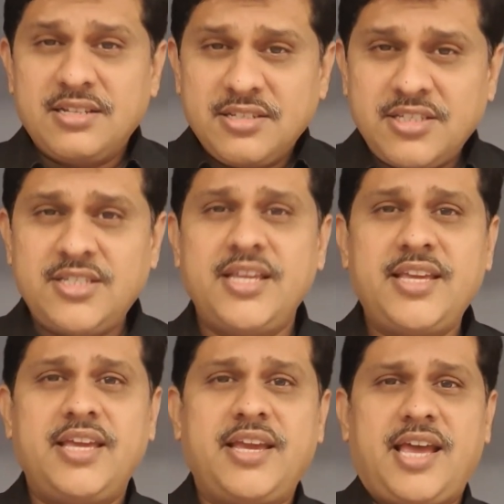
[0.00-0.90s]

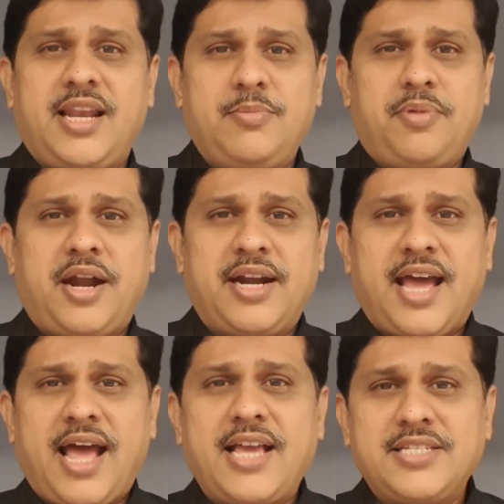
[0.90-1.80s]
Seeking help and
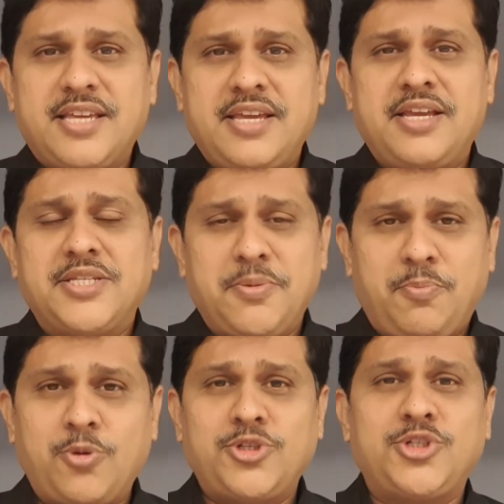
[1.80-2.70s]
asking is a
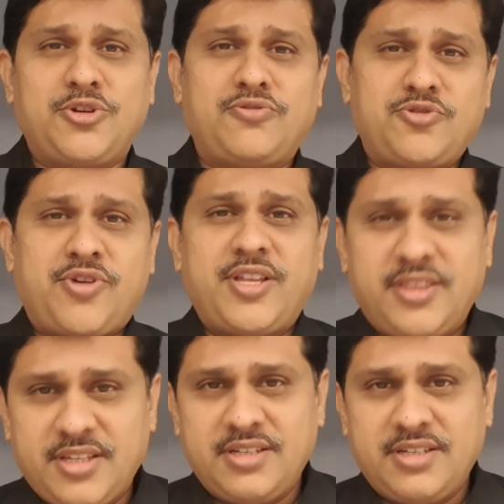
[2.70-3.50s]
position of strength.